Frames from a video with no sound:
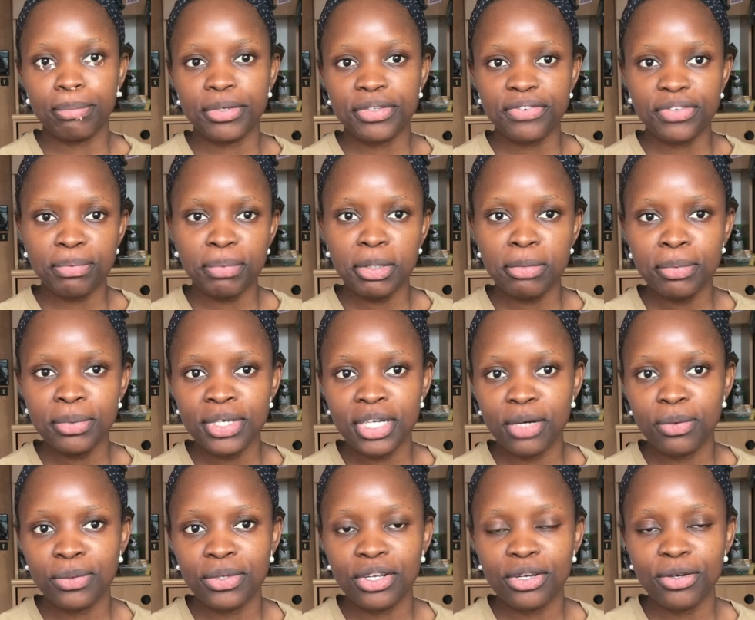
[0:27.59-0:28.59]
But for people
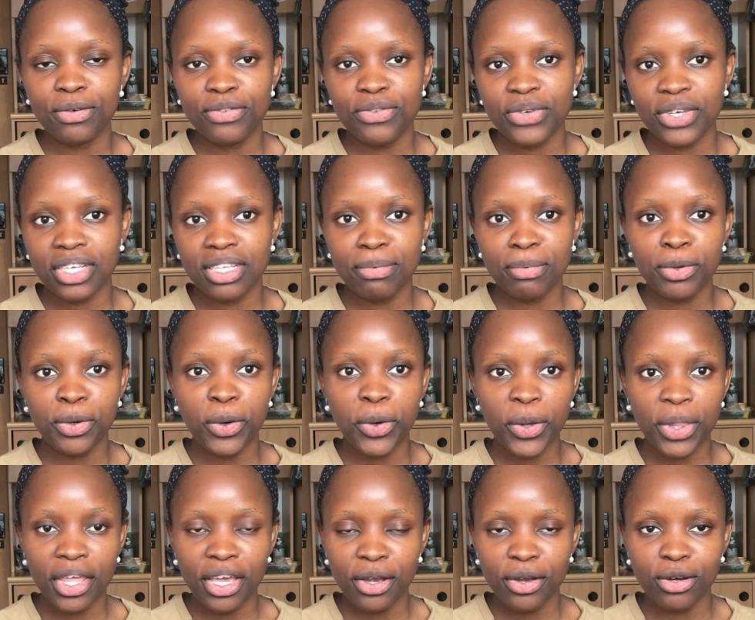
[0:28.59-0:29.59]
that would love to explore
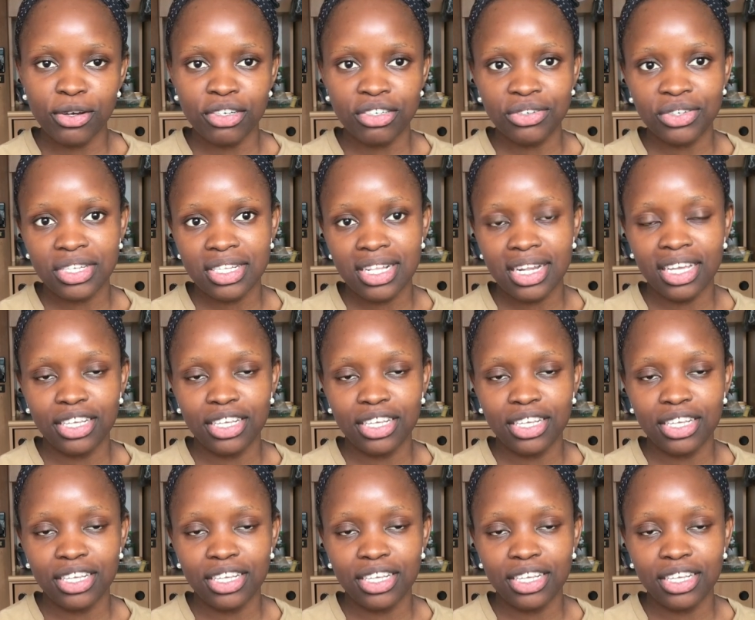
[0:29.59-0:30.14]
other countries